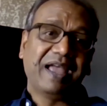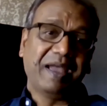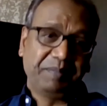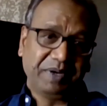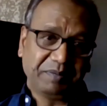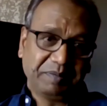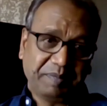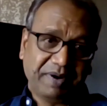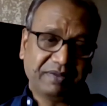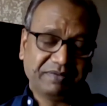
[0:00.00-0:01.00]
Happy to be
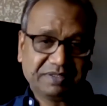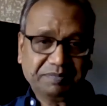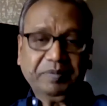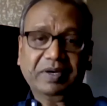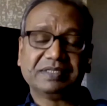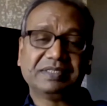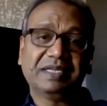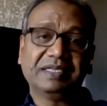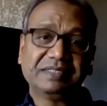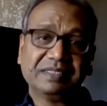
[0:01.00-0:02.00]
part of this
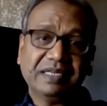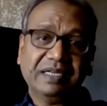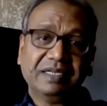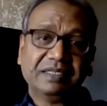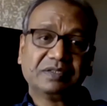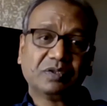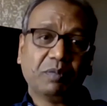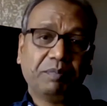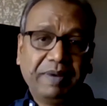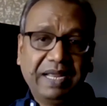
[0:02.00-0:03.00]
process.
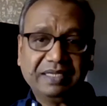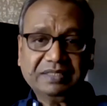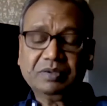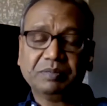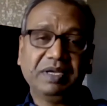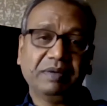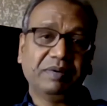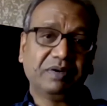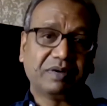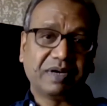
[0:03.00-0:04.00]
So blessed to be
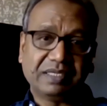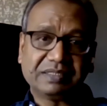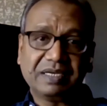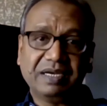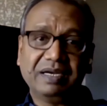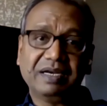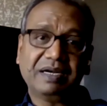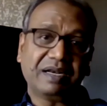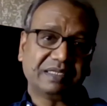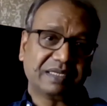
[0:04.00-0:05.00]
able to translate
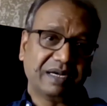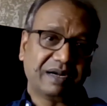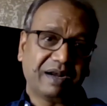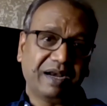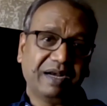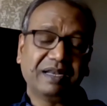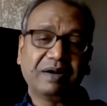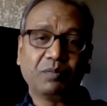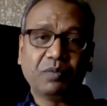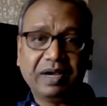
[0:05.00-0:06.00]
and transliterate
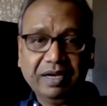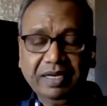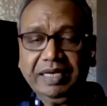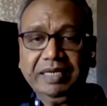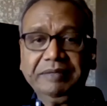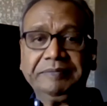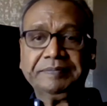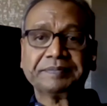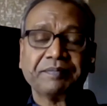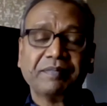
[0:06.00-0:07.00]
that one little.
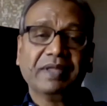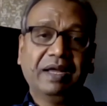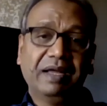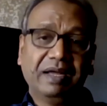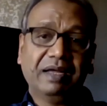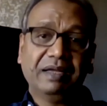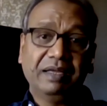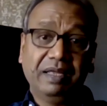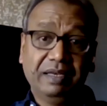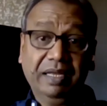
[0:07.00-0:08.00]
Uh,
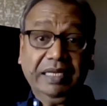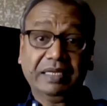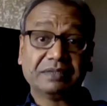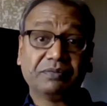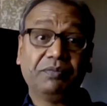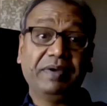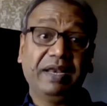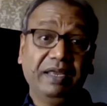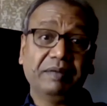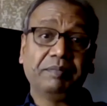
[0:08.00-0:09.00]
and it is
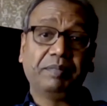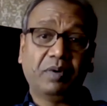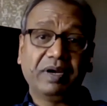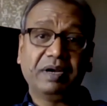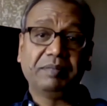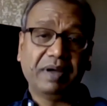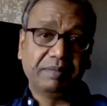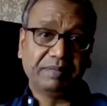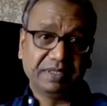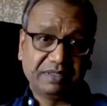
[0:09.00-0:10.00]
very important
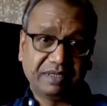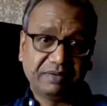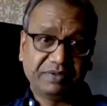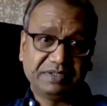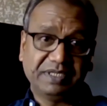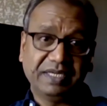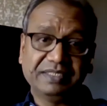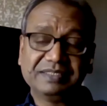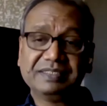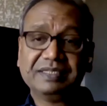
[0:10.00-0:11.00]
Mahamantra for
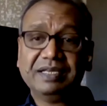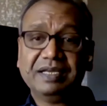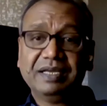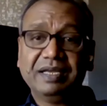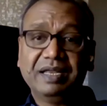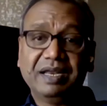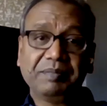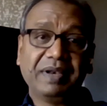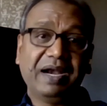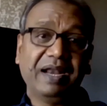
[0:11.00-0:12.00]
Jains. And
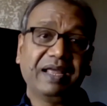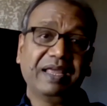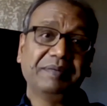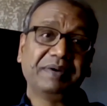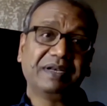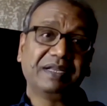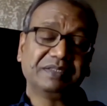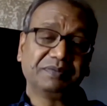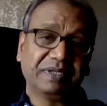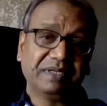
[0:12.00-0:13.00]
I'm glad I came in
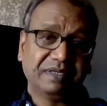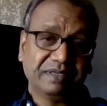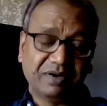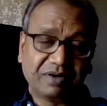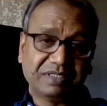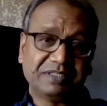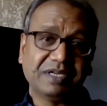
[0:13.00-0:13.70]
touch with Dr.